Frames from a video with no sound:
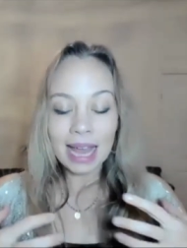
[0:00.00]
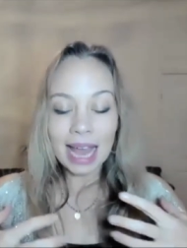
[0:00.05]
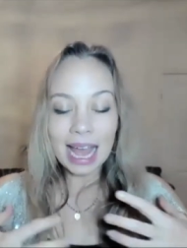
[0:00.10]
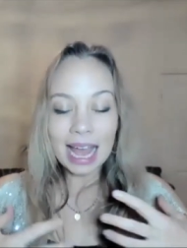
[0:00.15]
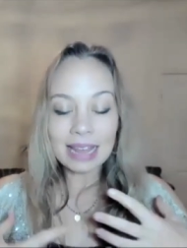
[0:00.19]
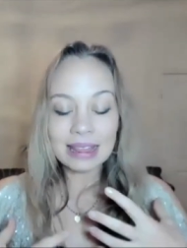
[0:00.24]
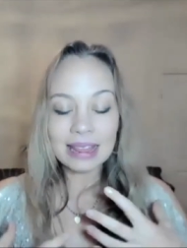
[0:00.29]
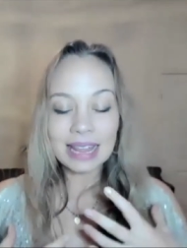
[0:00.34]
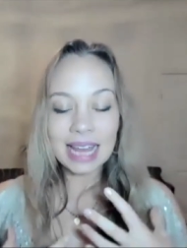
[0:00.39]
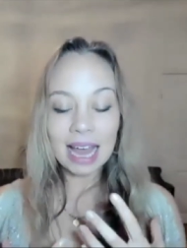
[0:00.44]

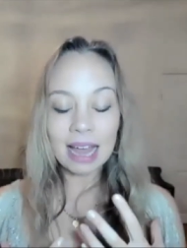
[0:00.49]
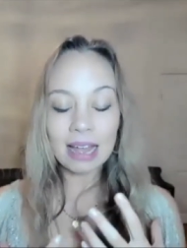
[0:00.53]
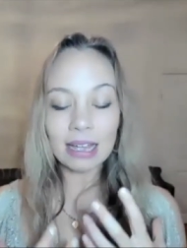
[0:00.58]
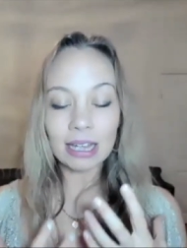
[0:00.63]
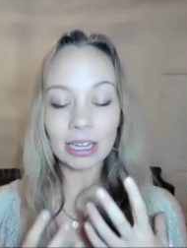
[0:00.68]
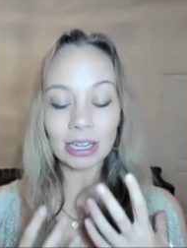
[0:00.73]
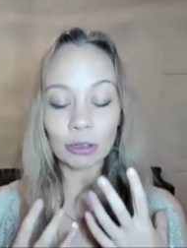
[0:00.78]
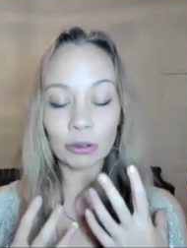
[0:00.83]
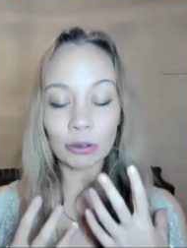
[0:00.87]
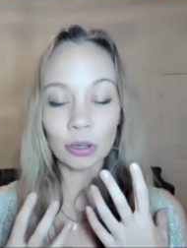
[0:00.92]
And that
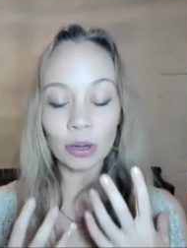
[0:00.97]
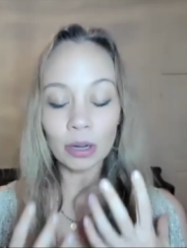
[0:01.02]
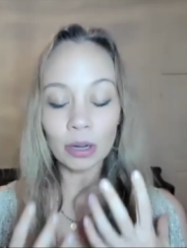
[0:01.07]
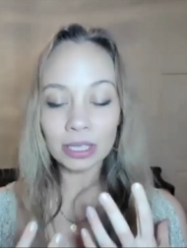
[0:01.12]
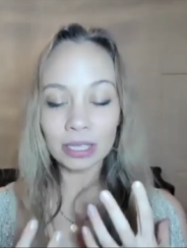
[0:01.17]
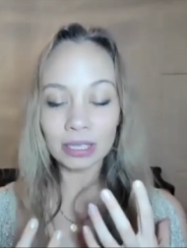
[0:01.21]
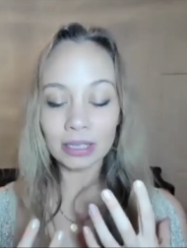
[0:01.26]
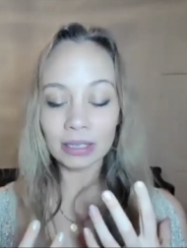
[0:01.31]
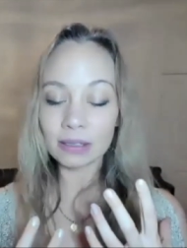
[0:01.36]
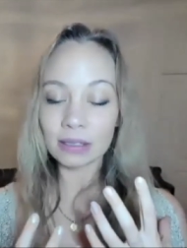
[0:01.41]

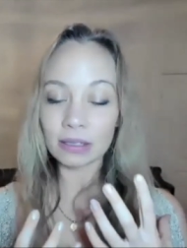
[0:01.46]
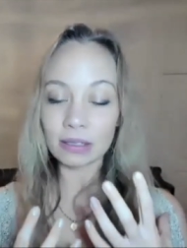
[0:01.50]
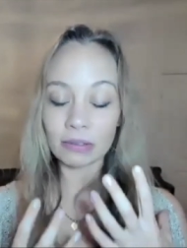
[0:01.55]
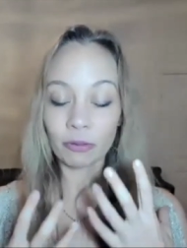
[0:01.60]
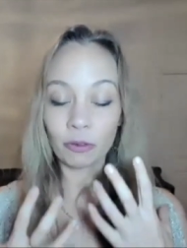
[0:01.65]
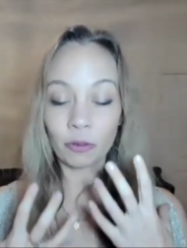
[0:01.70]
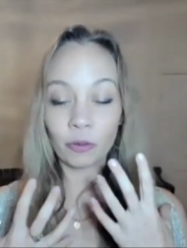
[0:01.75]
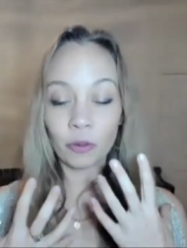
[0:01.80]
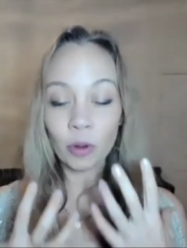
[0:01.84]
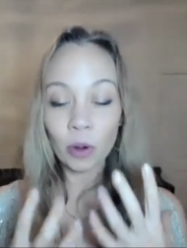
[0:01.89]
gorgeous
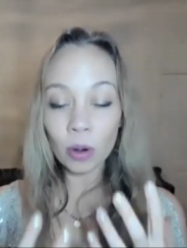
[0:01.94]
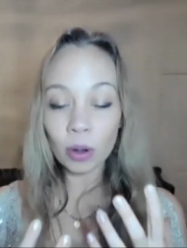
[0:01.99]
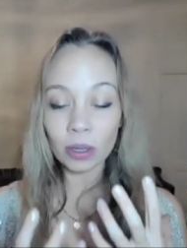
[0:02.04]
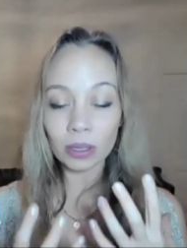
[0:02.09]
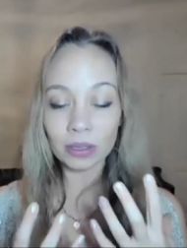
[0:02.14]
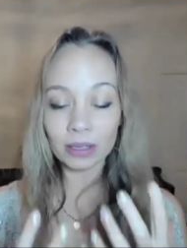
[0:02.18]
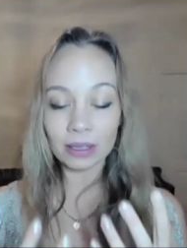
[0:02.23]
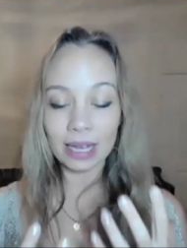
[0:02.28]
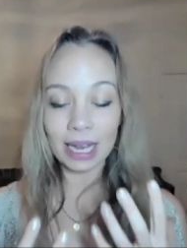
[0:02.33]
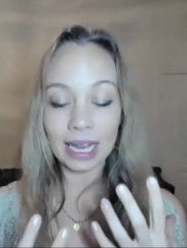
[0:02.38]

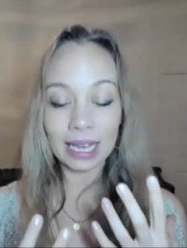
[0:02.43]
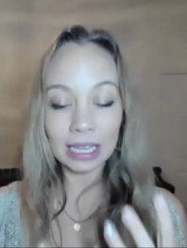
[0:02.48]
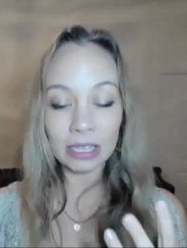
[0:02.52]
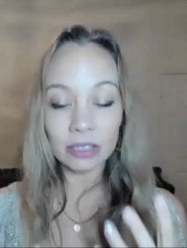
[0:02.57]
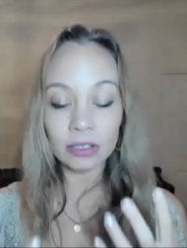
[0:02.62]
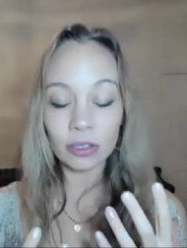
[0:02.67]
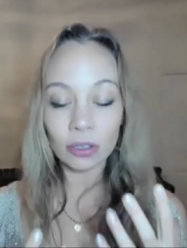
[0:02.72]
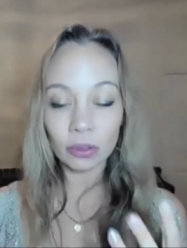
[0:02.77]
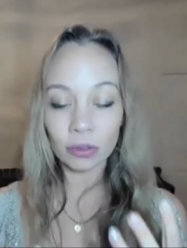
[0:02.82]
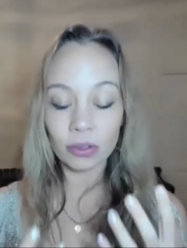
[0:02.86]
force that
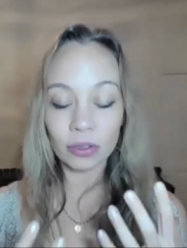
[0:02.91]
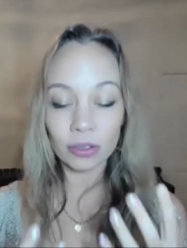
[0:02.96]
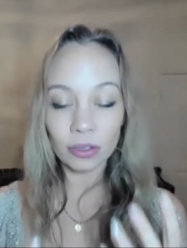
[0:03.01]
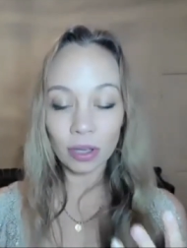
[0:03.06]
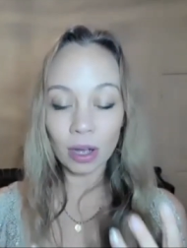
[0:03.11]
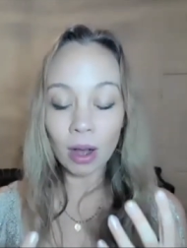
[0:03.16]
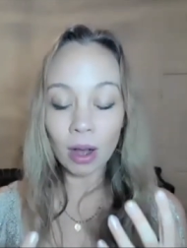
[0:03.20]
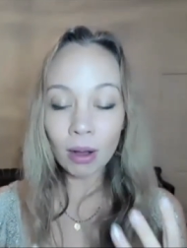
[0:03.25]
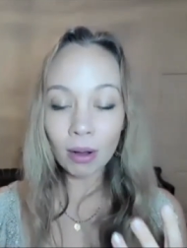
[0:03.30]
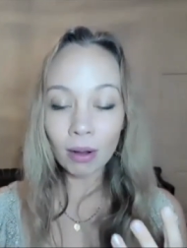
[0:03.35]
is your
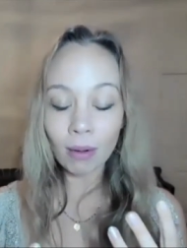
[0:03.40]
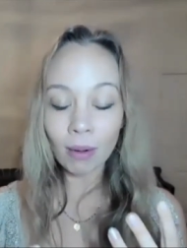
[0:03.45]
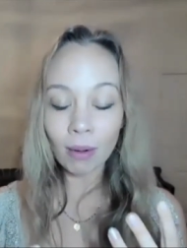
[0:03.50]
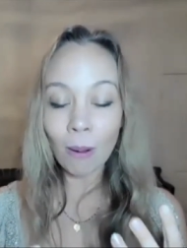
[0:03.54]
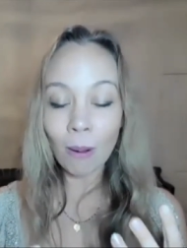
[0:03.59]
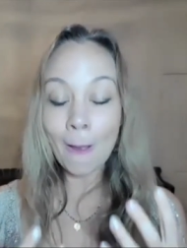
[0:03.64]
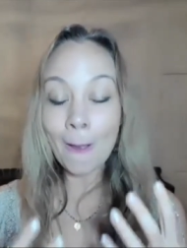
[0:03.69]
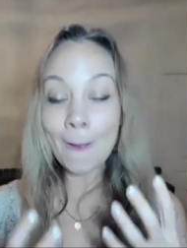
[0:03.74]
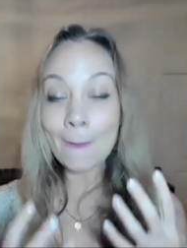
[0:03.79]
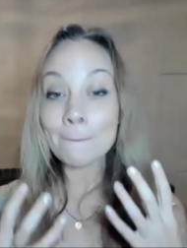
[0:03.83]

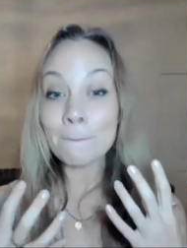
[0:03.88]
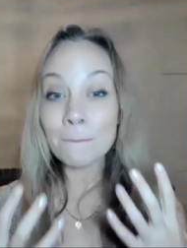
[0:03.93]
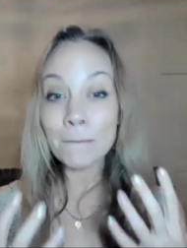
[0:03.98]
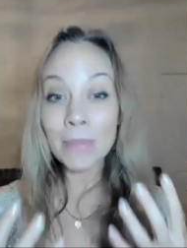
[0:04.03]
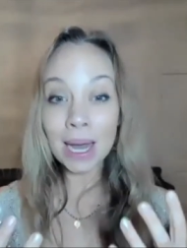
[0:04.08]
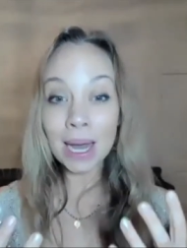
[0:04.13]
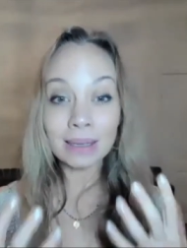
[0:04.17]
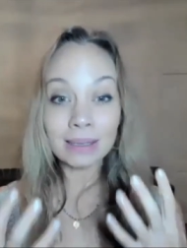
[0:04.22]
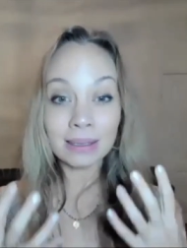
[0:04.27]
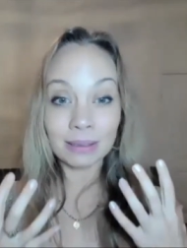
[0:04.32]
soul
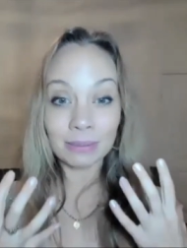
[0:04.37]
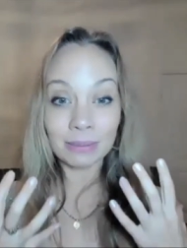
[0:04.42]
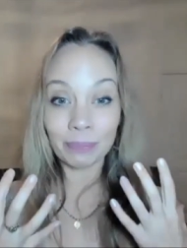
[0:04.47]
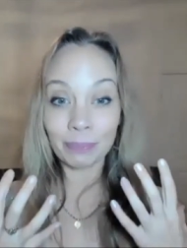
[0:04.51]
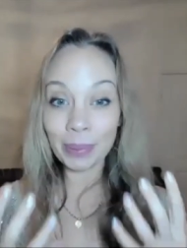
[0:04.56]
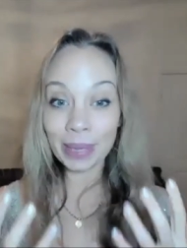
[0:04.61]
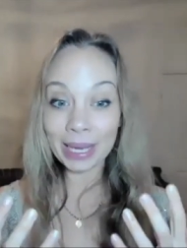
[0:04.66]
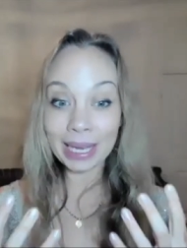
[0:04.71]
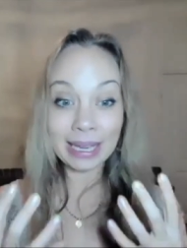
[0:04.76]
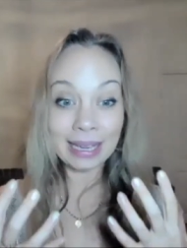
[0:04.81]
must
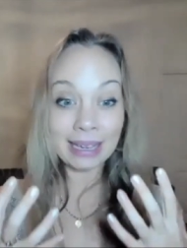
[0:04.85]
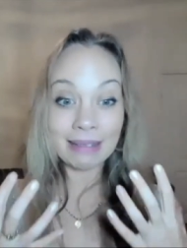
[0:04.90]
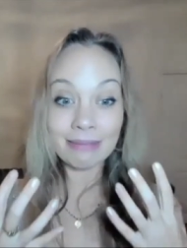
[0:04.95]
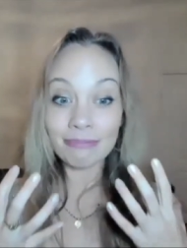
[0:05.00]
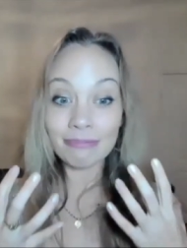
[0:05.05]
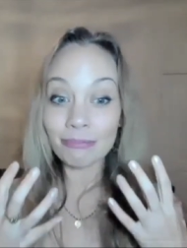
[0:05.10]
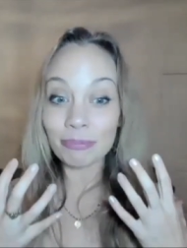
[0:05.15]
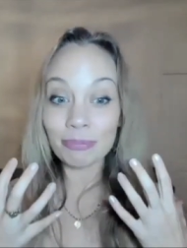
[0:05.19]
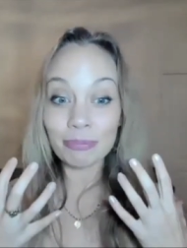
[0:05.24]
be